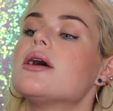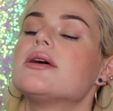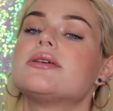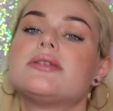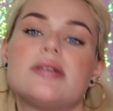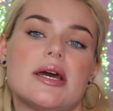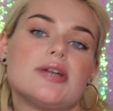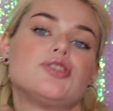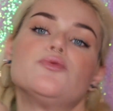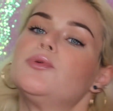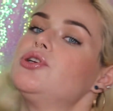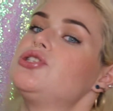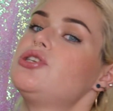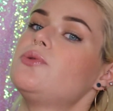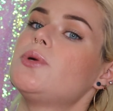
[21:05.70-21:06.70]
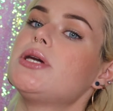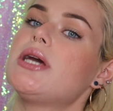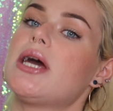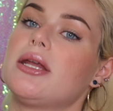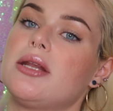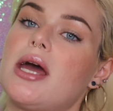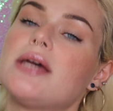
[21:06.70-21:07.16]
stay super dewy
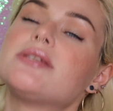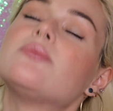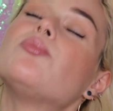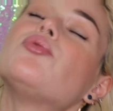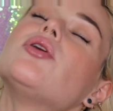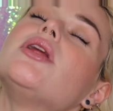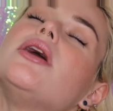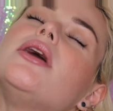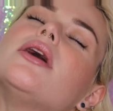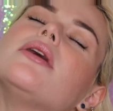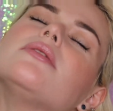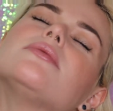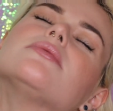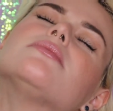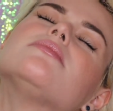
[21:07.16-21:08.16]
and nice and pretty and